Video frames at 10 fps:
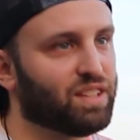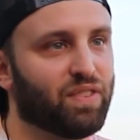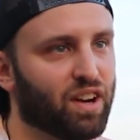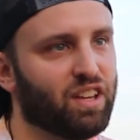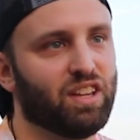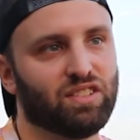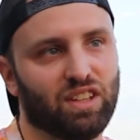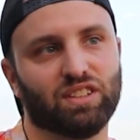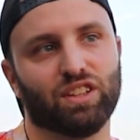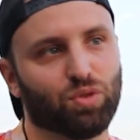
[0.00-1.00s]
that's very
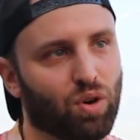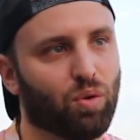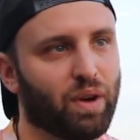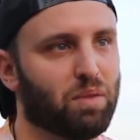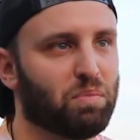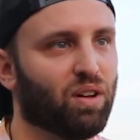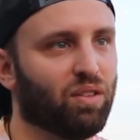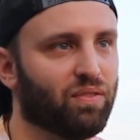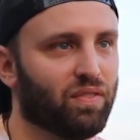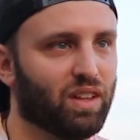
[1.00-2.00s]
easy to throw away a
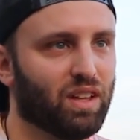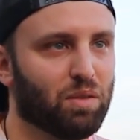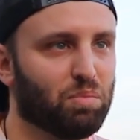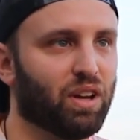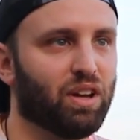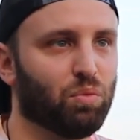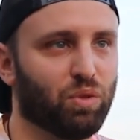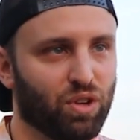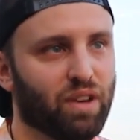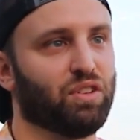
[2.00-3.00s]
bill. But
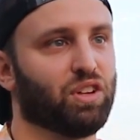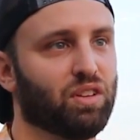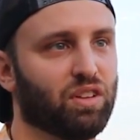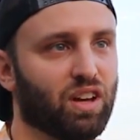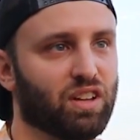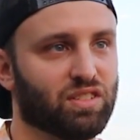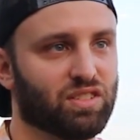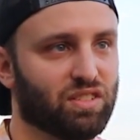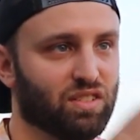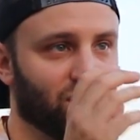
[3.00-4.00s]
when you have a
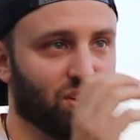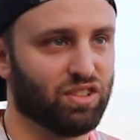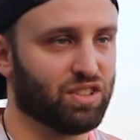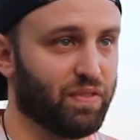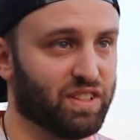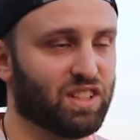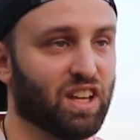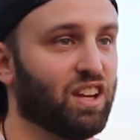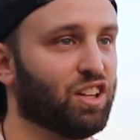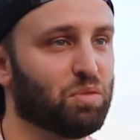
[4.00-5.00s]

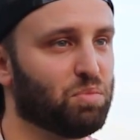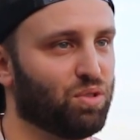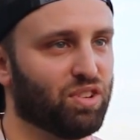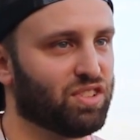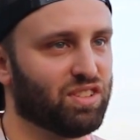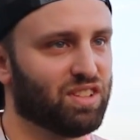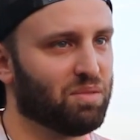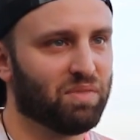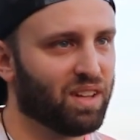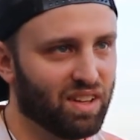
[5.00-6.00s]
sophisticated computer
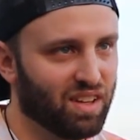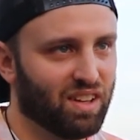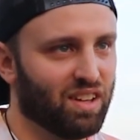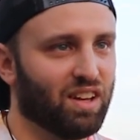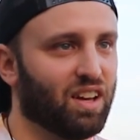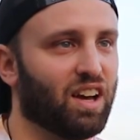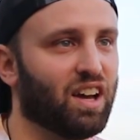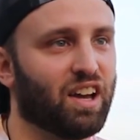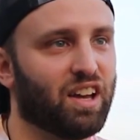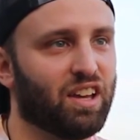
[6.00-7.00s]
system,
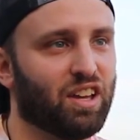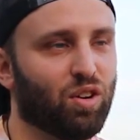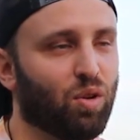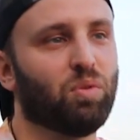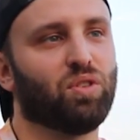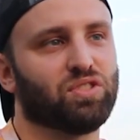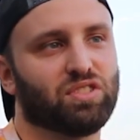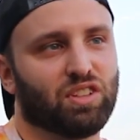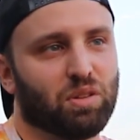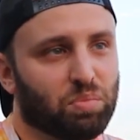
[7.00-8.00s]
it
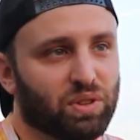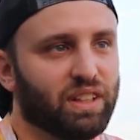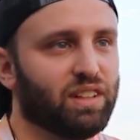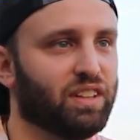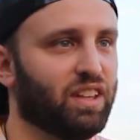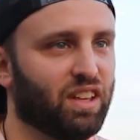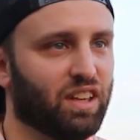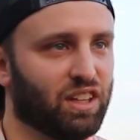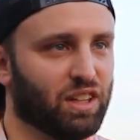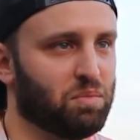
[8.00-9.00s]
almost completely
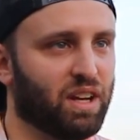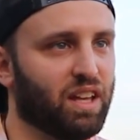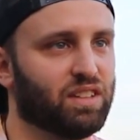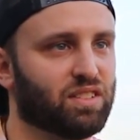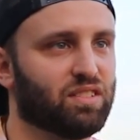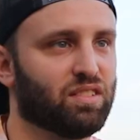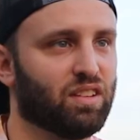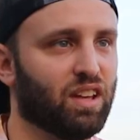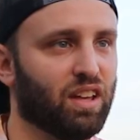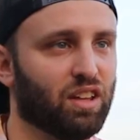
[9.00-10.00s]
eliminates
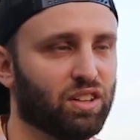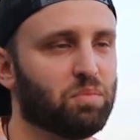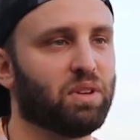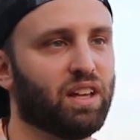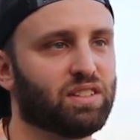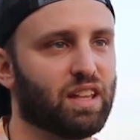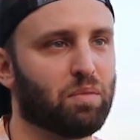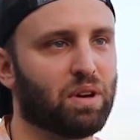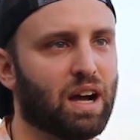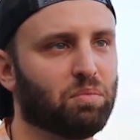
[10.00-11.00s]

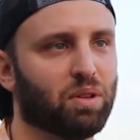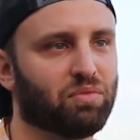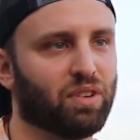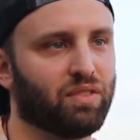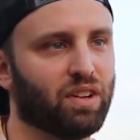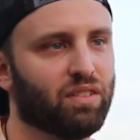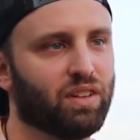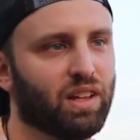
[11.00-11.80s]
that problem from you.